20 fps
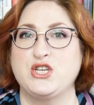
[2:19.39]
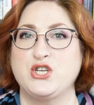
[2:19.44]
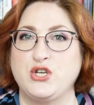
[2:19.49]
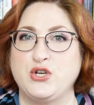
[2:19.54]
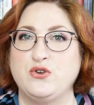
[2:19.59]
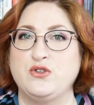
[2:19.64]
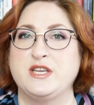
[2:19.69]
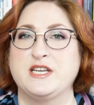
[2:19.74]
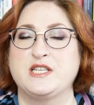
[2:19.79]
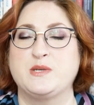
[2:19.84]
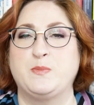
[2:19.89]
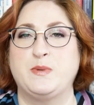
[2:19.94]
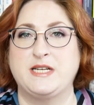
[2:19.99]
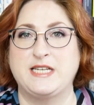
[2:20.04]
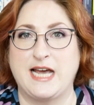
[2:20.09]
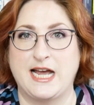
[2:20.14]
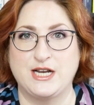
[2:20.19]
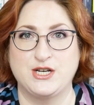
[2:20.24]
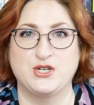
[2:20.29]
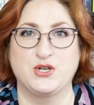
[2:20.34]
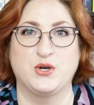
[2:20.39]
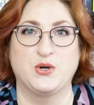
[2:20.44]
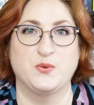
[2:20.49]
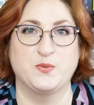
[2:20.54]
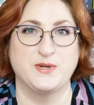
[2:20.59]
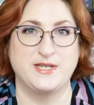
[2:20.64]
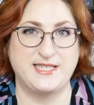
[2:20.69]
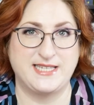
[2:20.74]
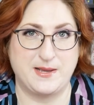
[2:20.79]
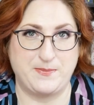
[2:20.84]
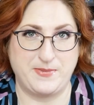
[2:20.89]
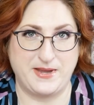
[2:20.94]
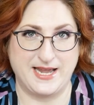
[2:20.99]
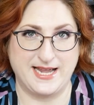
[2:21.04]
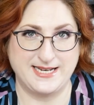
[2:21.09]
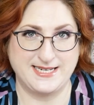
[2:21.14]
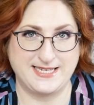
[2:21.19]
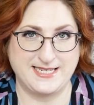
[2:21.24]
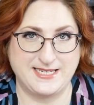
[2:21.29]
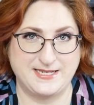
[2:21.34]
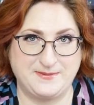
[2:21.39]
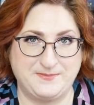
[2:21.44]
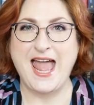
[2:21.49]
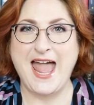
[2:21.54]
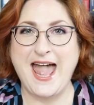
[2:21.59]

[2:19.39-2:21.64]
to this potential recipient.